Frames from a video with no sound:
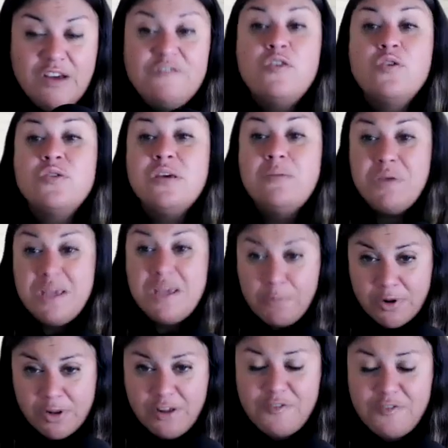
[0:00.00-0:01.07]
for the
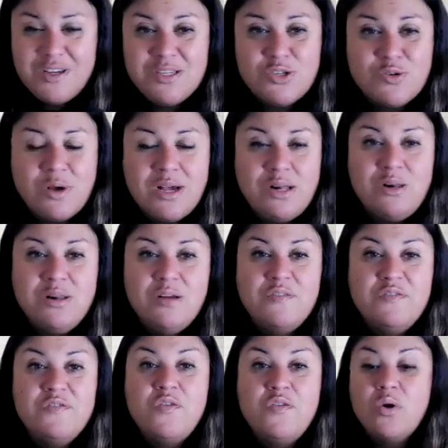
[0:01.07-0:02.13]
people of Israel,
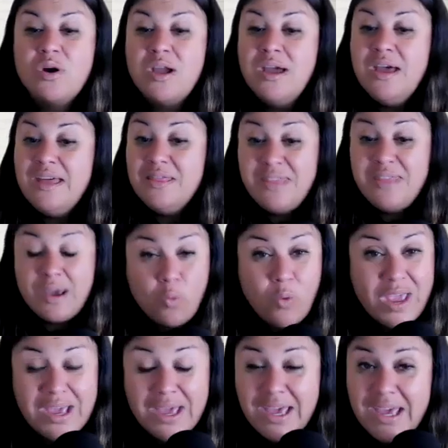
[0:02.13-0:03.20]
for the
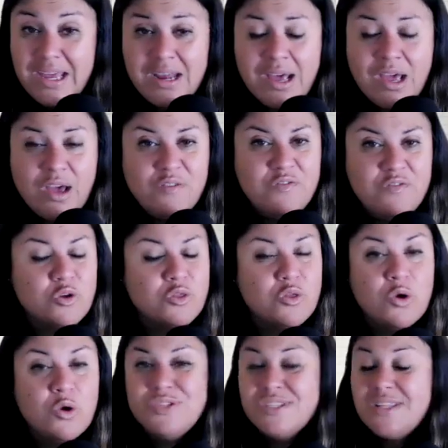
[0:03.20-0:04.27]
wicked, for
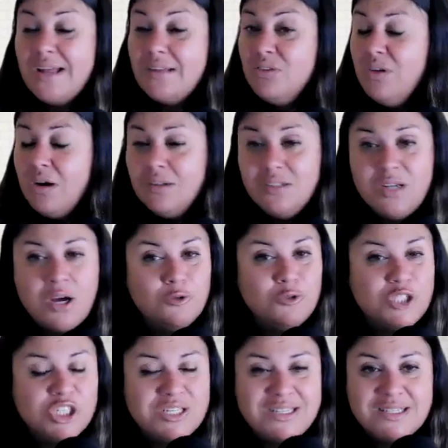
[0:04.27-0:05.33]
those that don't know
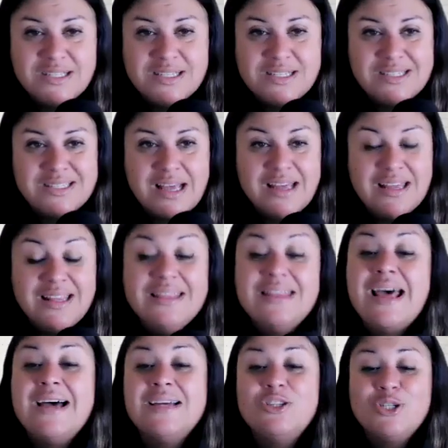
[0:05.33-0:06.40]
Jesus.
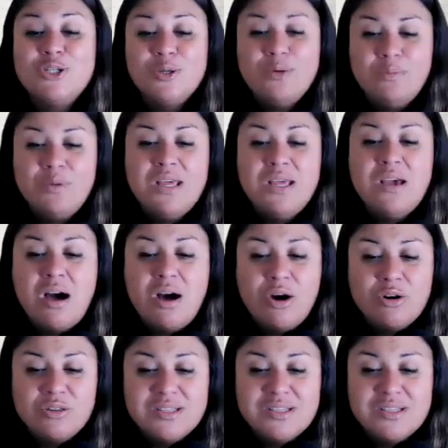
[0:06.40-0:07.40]
That should be our